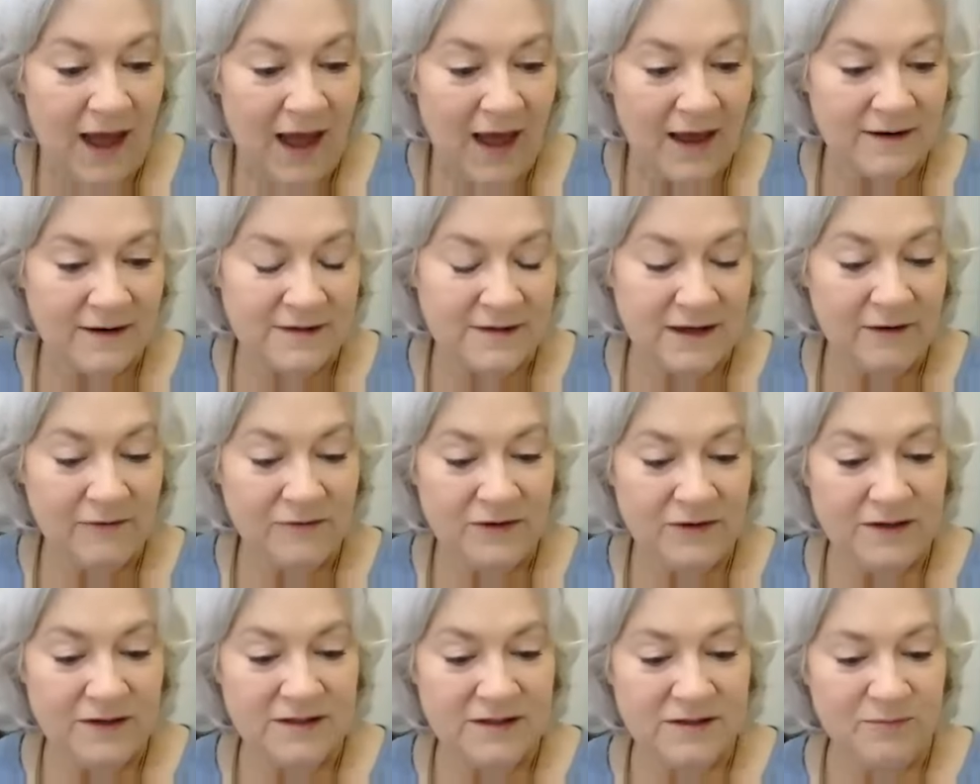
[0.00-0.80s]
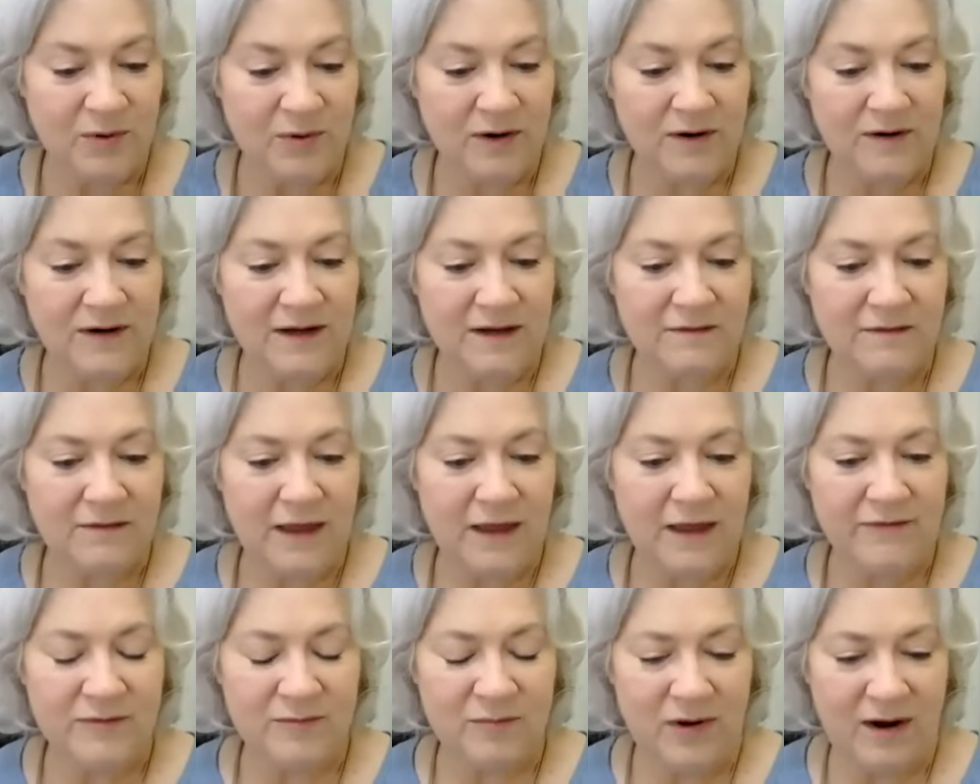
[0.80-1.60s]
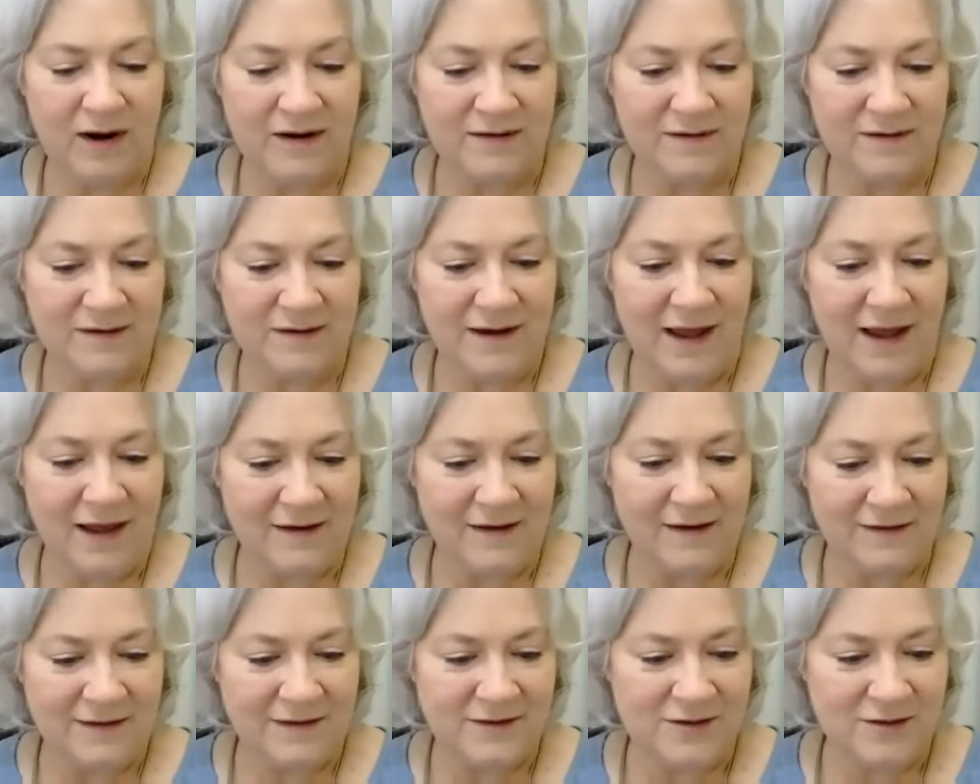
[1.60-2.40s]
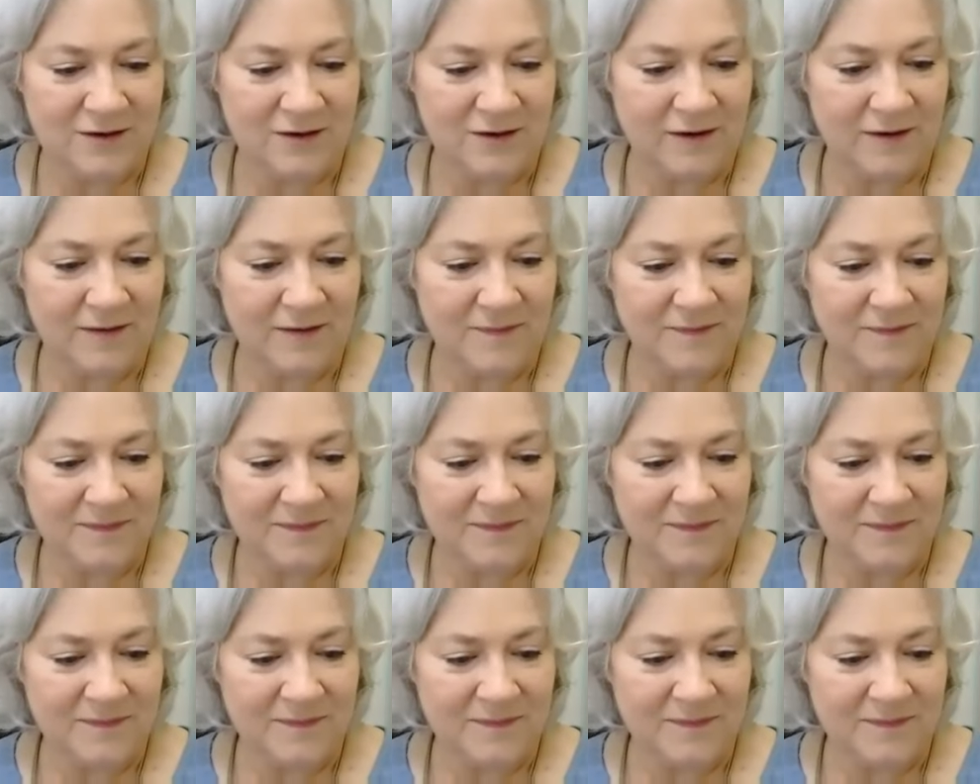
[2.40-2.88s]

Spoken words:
and eft his burning Levenbrand in hand he took.